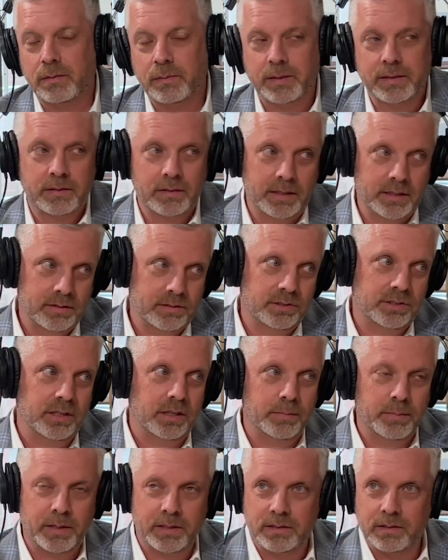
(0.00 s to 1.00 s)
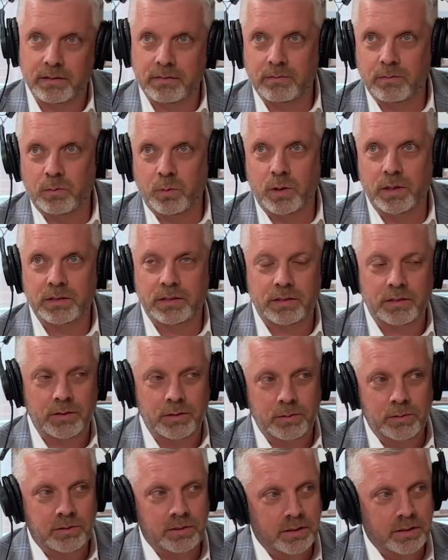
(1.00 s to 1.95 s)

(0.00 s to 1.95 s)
As Schelly mentioned, 1s and 2s.